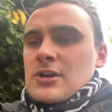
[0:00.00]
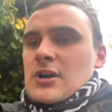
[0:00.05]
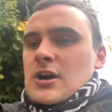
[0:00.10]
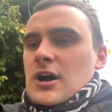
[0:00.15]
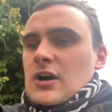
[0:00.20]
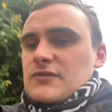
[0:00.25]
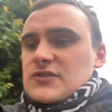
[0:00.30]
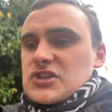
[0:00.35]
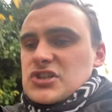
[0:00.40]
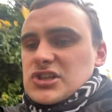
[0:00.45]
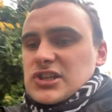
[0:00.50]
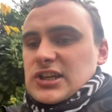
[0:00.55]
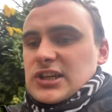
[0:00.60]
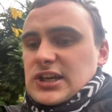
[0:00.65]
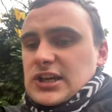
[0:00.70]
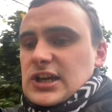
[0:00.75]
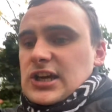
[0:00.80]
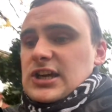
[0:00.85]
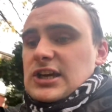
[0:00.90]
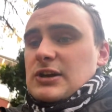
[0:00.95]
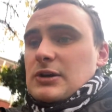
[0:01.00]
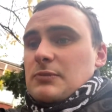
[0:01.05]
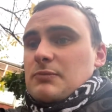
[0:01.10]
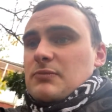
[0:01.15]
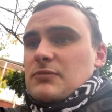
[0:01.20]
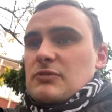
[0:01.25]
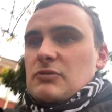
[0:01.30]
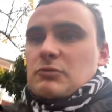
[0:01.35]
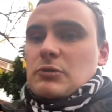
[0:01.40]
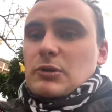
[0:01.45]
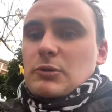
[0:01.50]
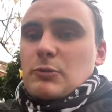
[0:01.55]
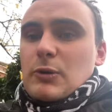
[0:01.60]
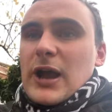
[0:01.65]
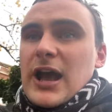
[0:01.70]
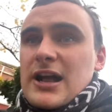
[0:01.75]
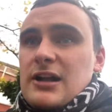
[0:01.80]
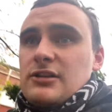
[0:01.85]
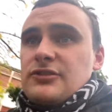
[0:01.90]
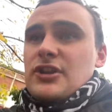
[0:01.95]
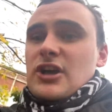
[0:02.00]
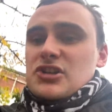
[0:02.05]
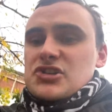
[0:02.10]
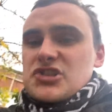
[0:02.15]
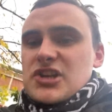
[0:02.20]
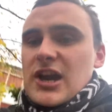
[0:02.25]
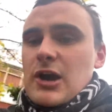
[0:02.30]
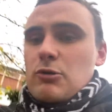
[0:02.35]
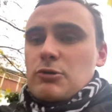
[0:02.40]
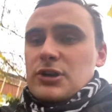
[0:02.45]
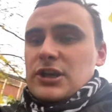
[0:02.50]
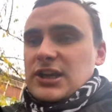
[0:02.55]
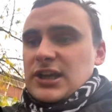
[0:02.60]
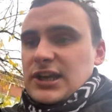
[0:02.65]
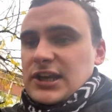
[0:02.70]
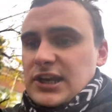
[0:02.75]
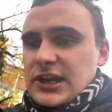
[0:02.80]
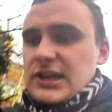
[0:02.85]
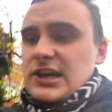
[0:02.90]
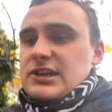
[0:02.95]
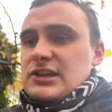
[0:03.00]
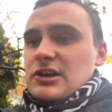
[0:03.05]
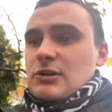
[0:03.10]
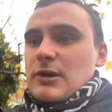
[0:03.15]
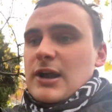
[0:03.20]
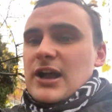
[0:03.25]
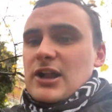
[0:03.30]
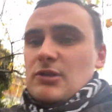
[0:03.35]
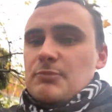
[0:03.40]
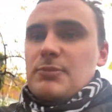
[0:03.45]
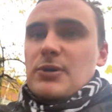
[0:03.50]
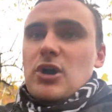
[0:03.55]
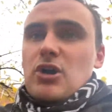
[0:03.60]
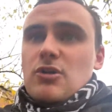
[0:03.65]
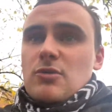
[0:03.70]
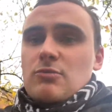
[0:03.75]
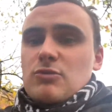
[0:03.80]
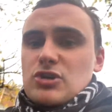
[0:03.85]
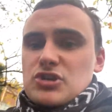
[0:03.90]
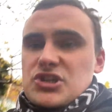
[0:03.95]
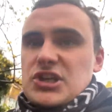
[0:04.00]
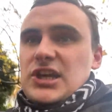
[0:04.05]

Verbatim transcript: obviously uh, we're held Notts County here we're held Borehamwood